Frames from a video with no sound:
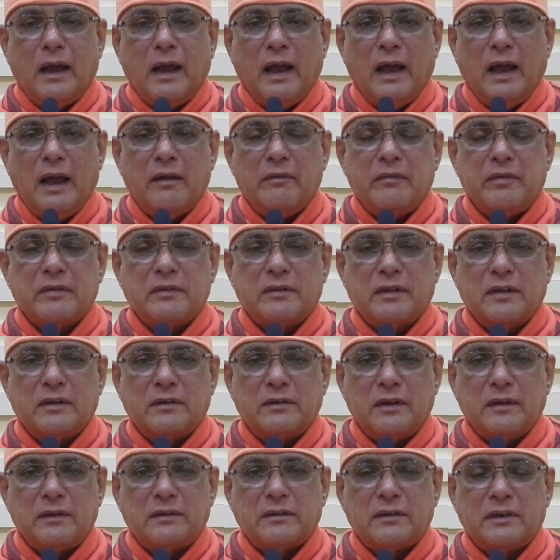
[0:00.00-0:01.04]
have his
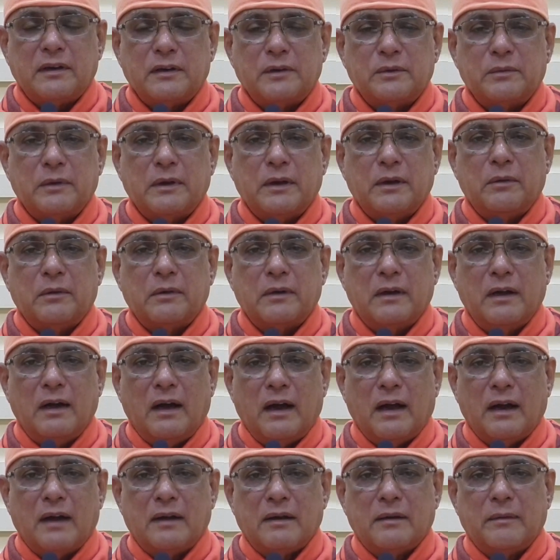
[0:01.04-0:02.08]
existence without
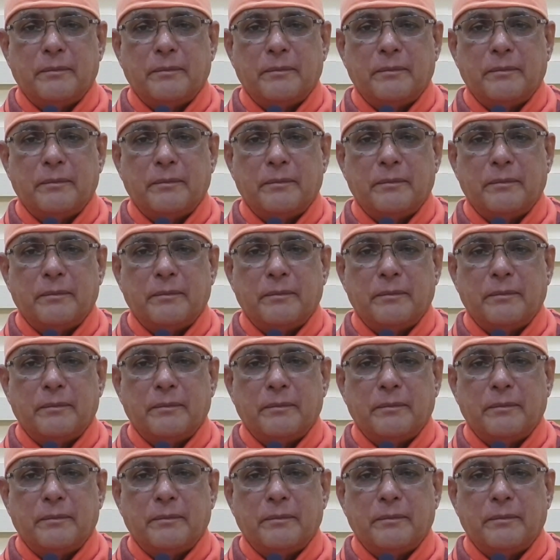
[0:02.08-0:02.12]
God.